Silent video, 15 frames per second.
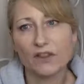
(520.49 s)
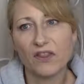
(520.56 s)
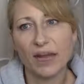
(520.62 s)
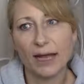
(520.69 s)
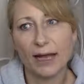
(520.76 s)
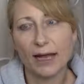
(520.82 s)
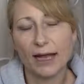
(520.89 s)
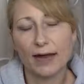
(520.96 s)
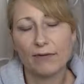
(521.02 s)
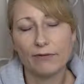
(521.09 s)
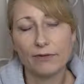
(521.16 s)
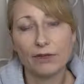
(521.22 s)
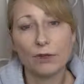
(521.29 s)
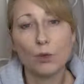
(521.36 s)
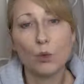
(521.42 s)
that
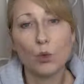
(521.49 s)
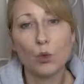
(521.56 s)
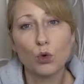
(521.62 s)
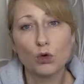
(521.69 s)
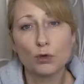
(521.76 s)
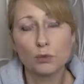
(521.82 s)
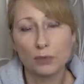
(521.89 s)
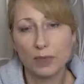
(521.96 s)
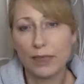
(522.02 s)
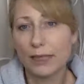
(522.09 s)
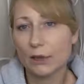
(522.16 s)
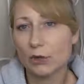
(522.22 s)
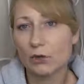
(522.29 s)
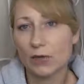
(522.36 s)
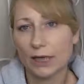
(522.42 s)
everything would be
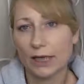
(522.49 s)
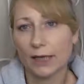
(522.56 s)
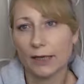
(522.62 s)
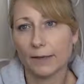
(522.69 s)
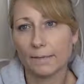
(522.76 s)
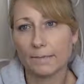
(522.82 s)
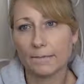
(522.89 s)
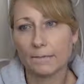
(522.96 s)
okay.